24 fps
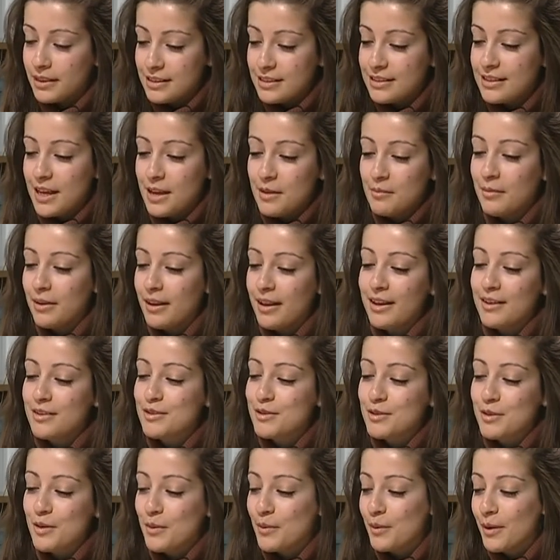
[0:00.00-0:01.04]
the same
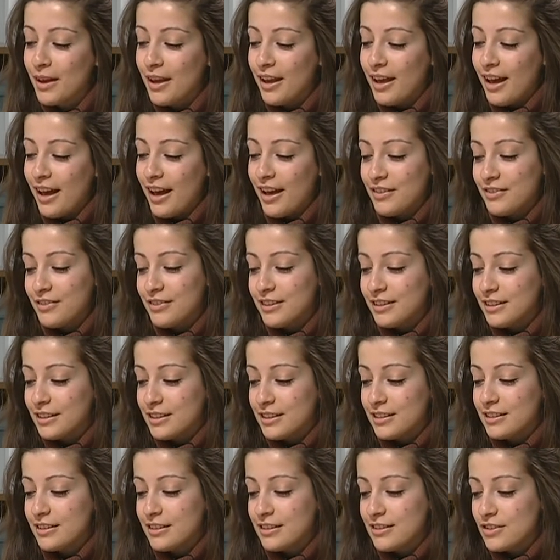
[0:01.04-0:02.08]
land. So I feel
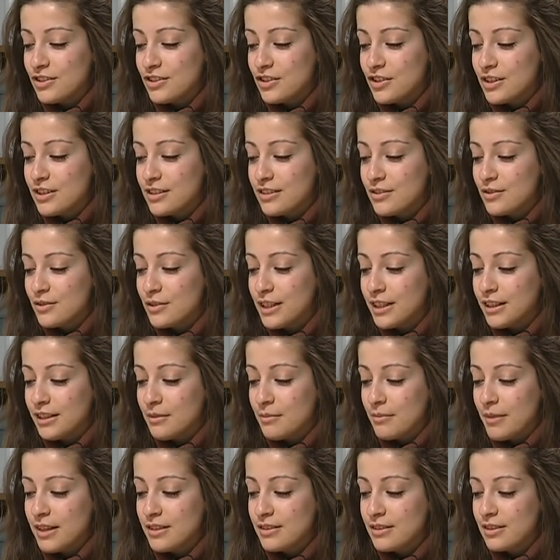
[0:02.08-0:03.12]
it's just
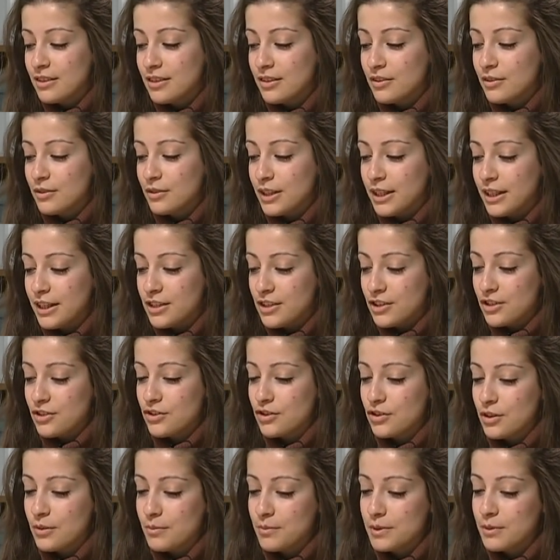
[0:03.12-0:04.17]
really makes the
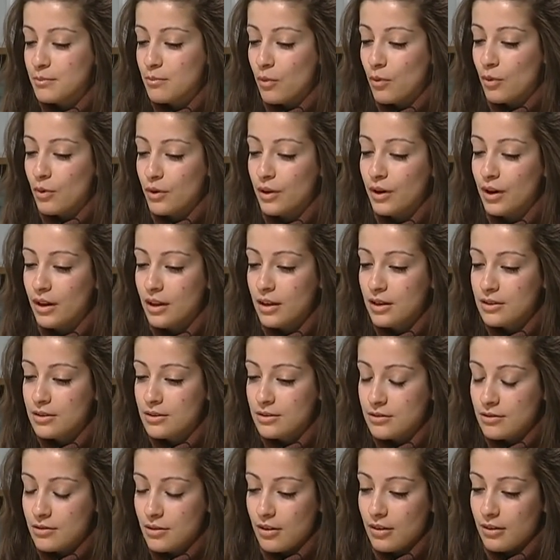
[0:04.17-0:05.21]
relationships more
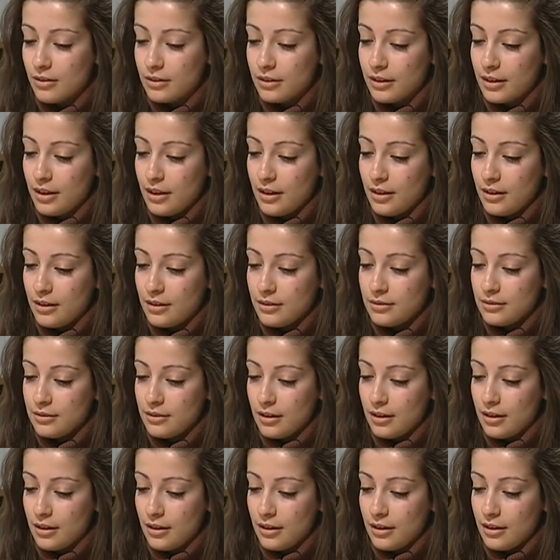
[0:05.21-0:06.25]
strong,
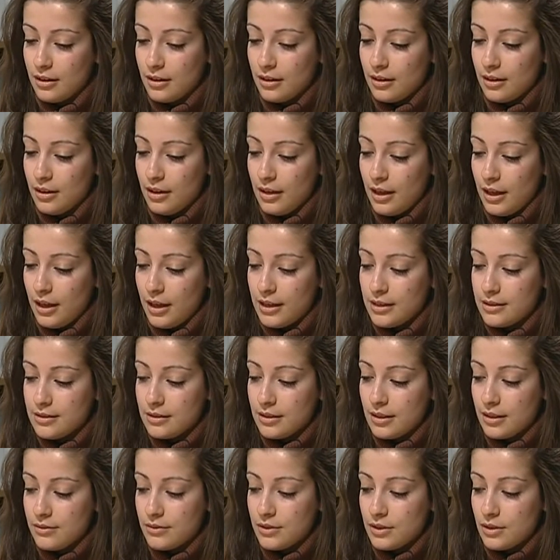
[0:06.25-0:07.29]
and
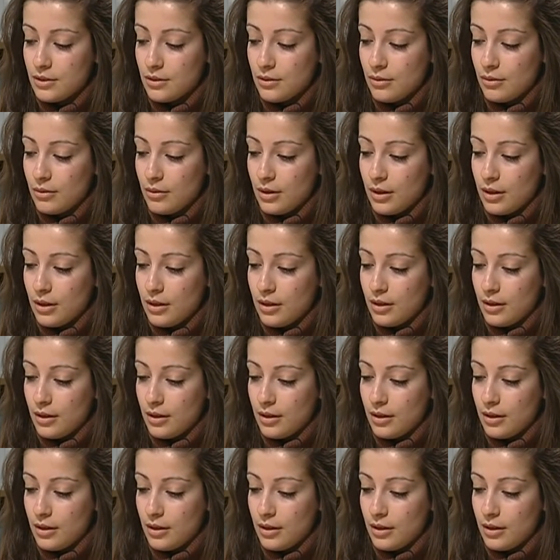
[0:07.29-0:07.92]
it gives you.